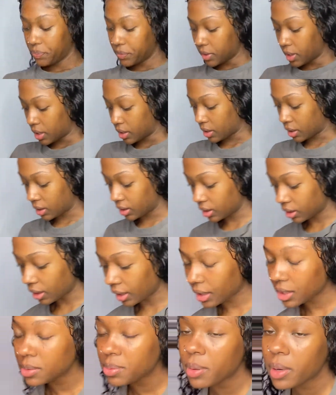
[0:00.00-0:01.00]
And then the
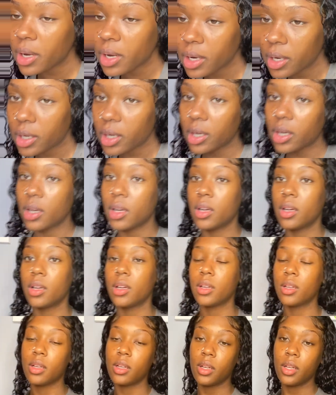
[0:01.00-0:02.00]
next part,
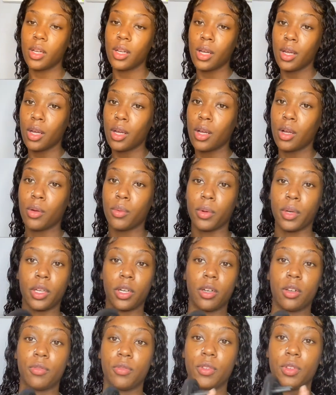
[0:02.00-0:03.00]
we're gonna
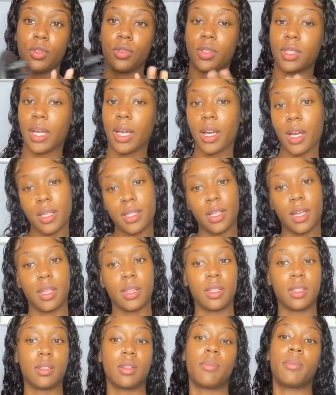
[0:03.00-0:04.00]
diffuse. Like I said,
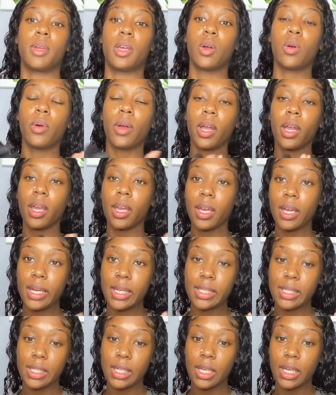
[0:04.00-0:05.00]
this is gonna be quick,
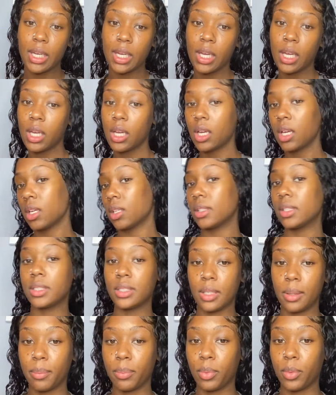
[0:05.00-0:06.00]
easy,
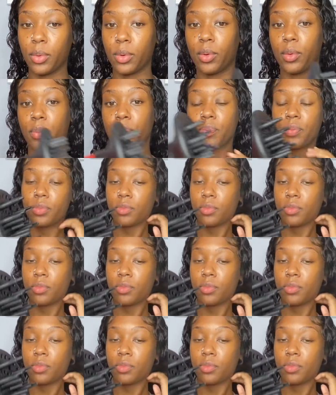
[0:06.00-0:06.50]
simple.